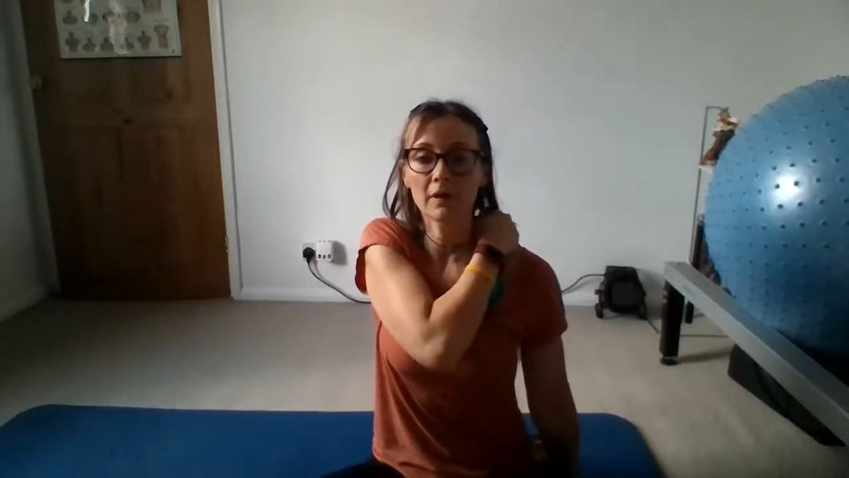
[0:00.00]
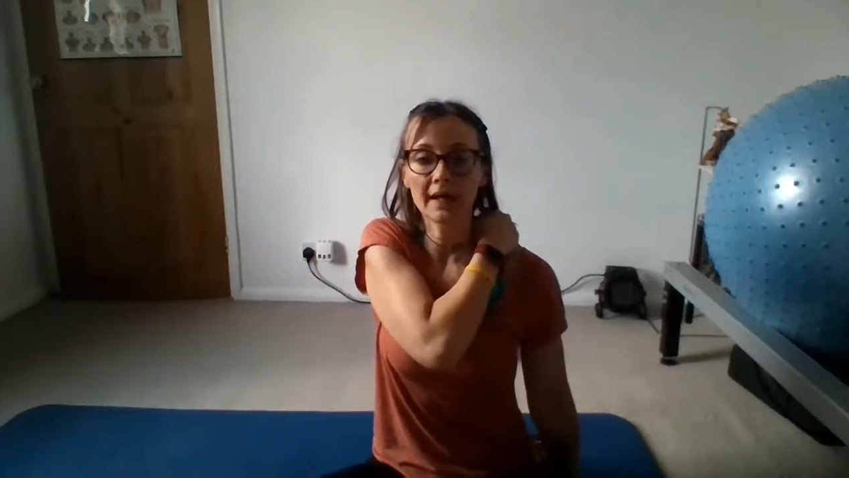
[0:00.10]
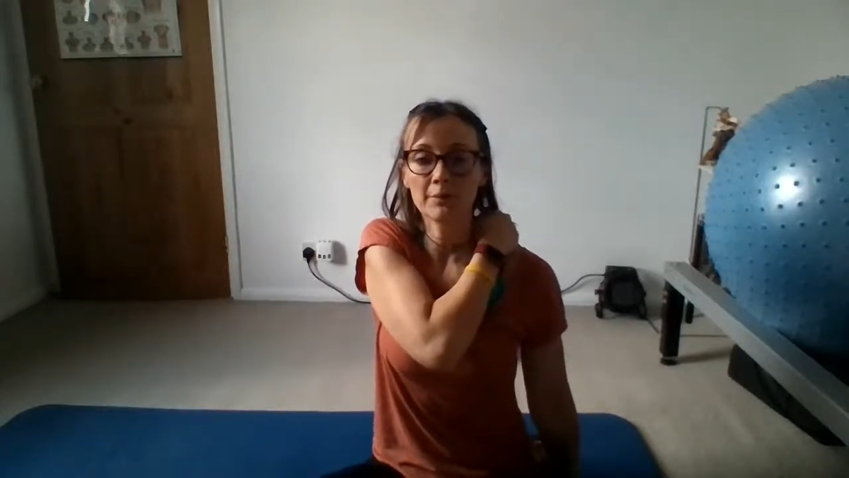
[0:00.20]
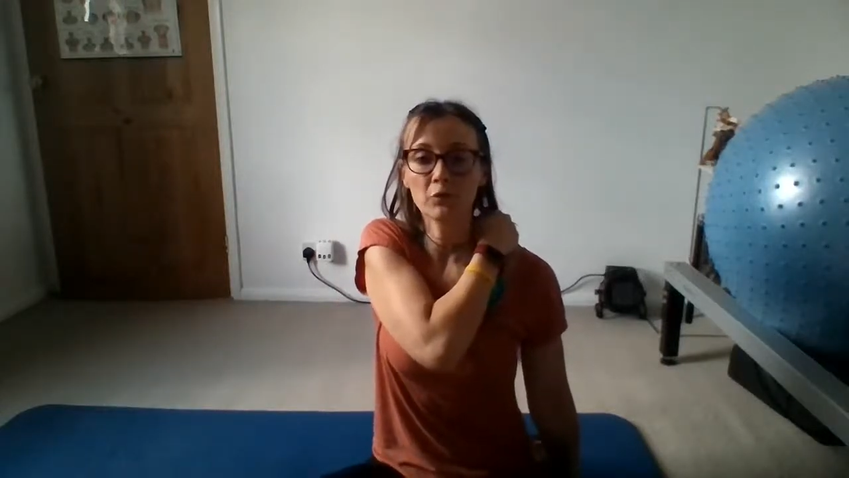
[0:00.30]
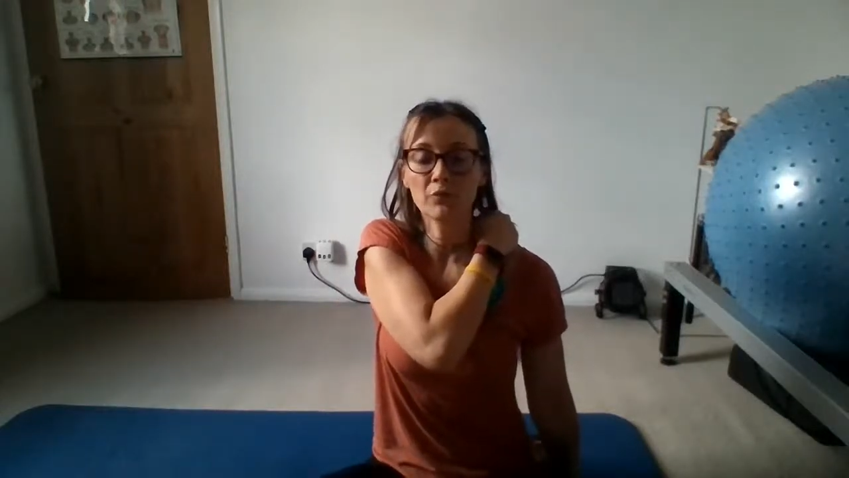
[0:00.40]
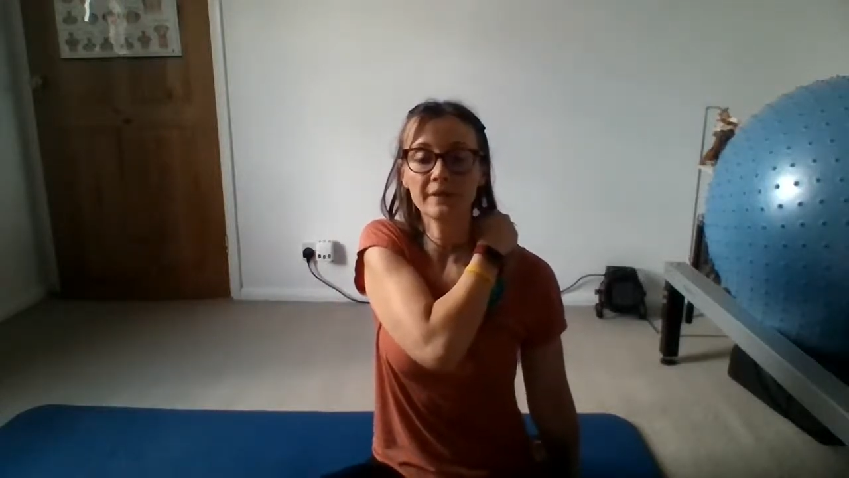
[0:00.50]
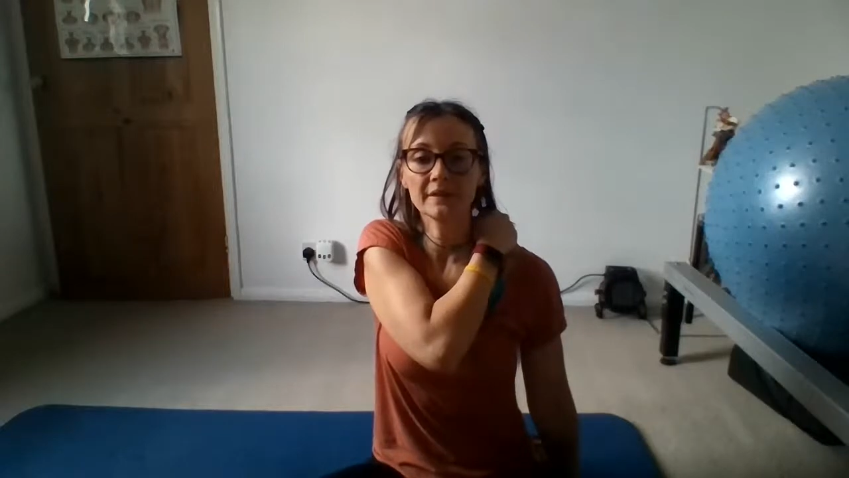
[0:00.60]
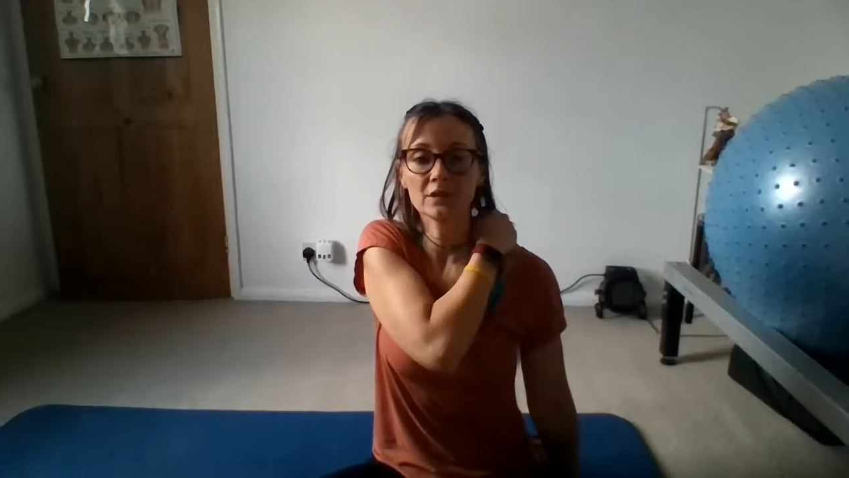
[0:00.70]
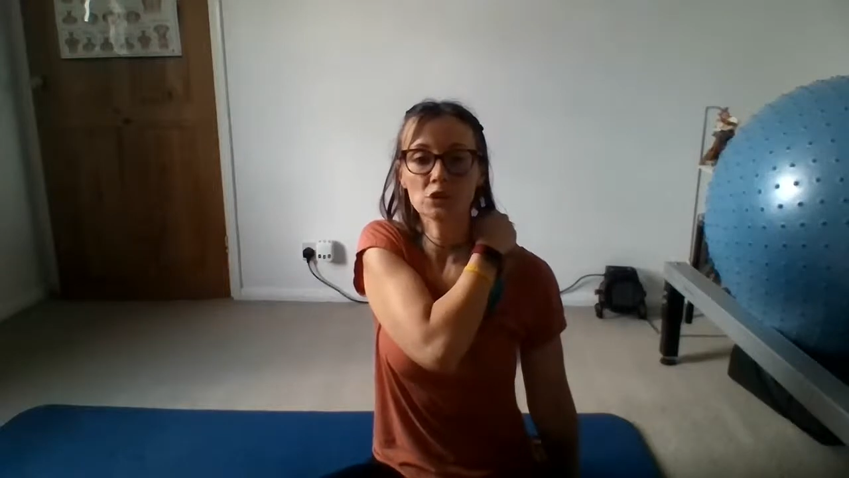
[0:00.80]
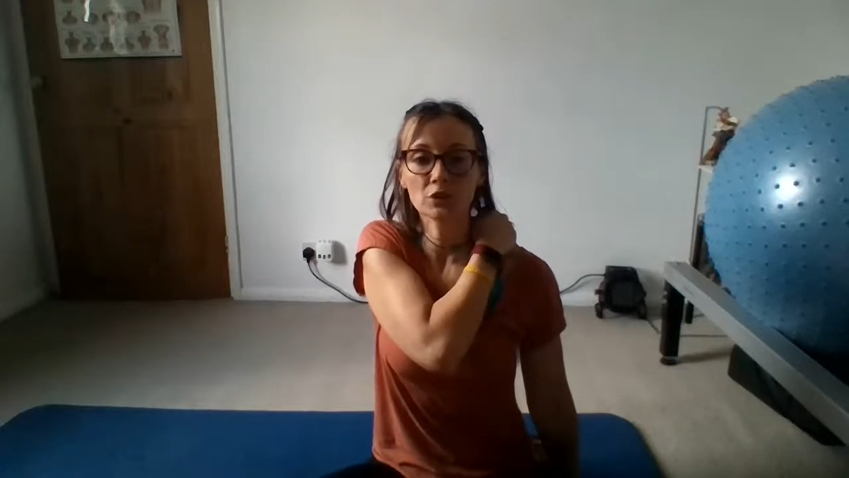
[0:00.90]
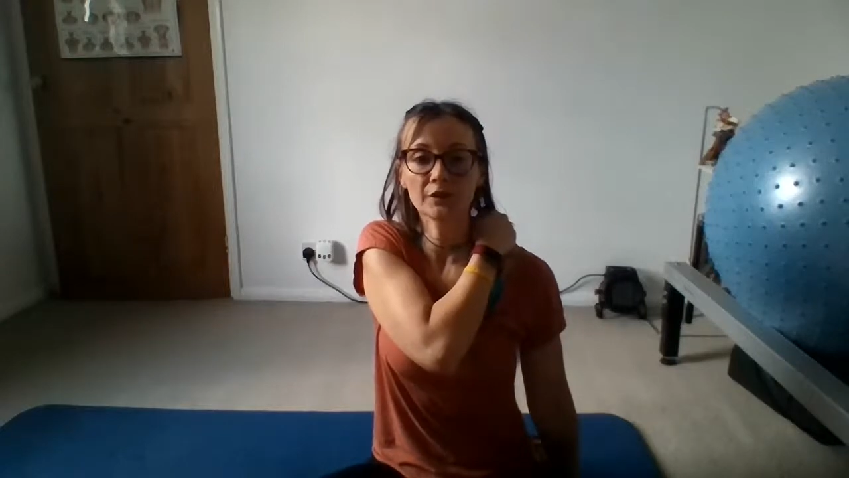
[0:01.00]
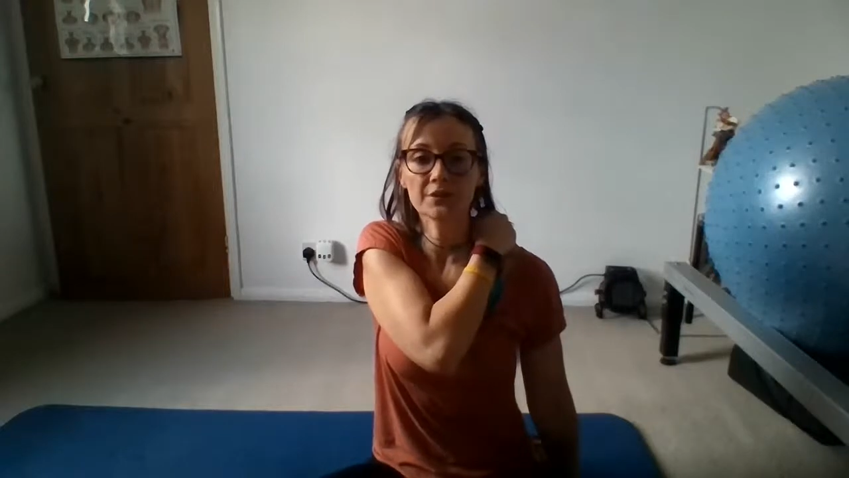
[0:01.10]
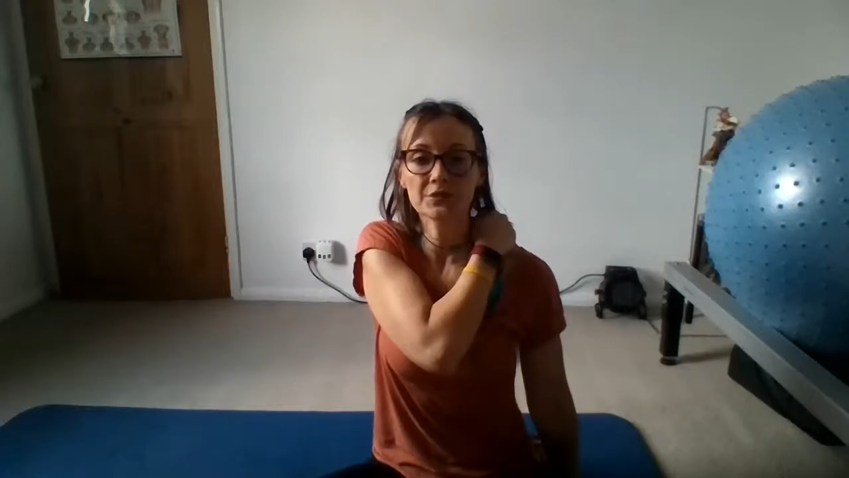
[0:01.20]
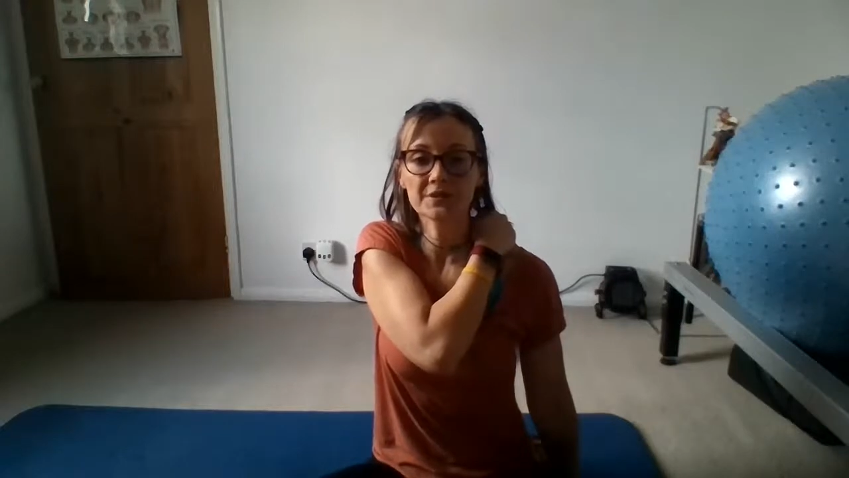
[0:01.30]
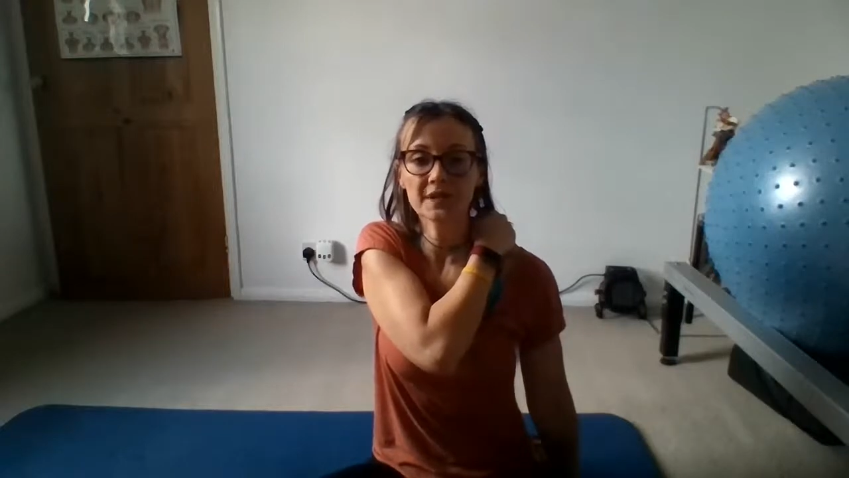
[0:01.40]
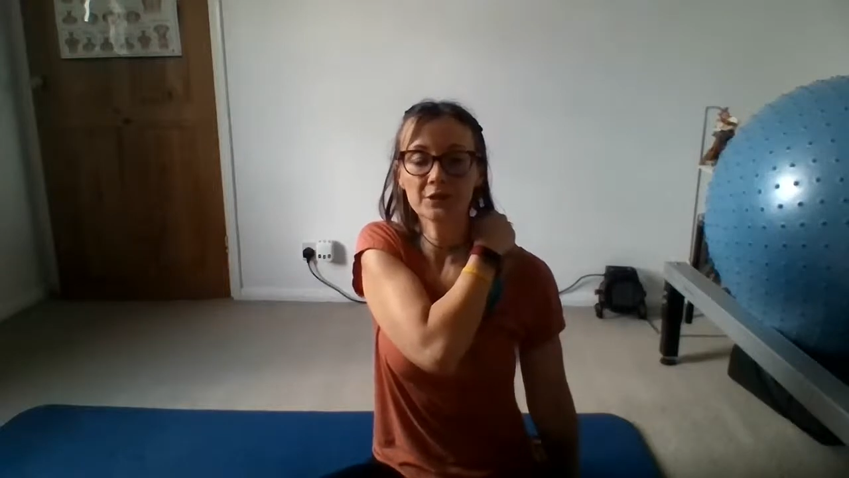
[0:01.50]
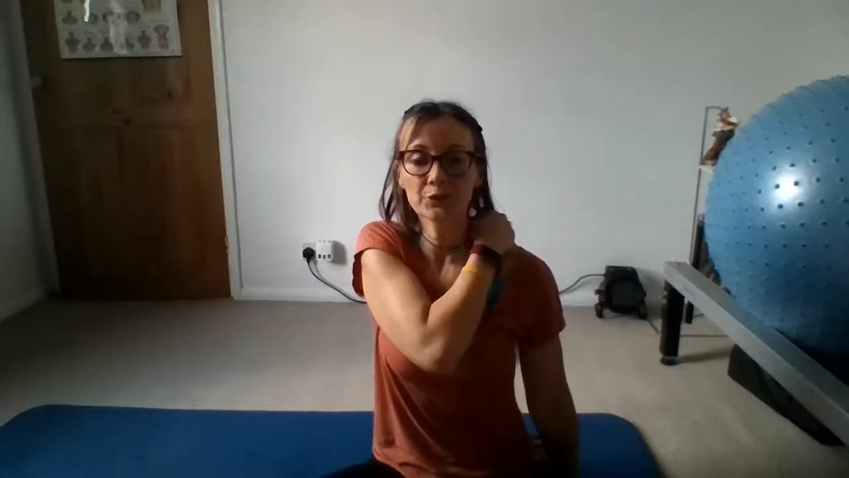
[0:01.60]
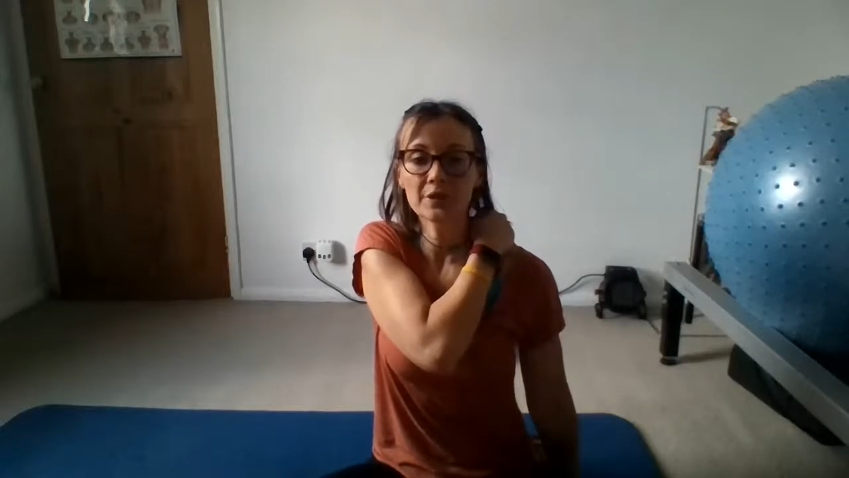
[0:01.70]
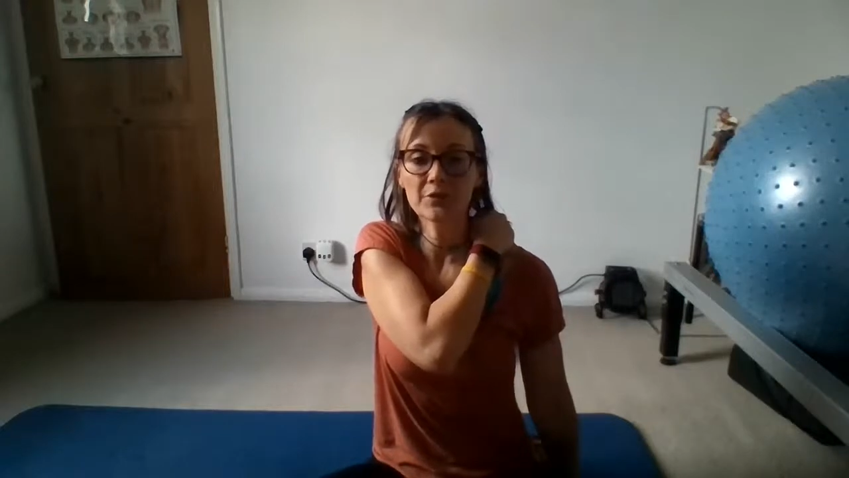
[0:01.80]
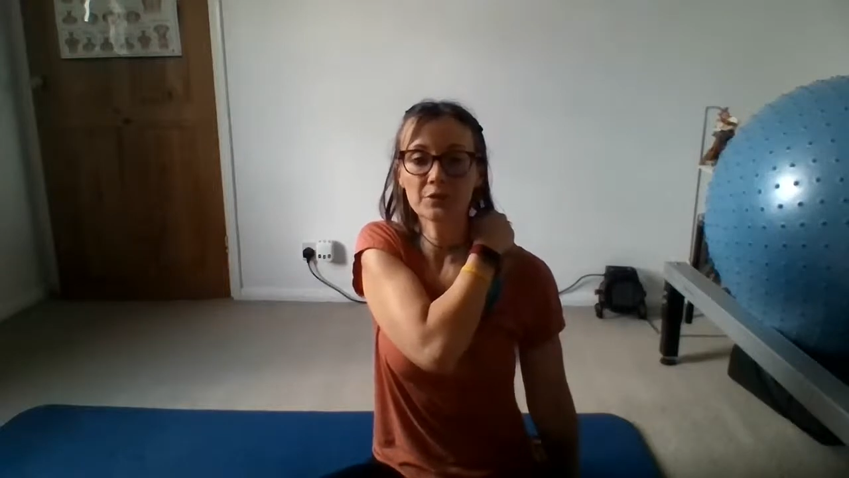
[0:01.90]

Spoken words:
any movement in the shoulder to start with.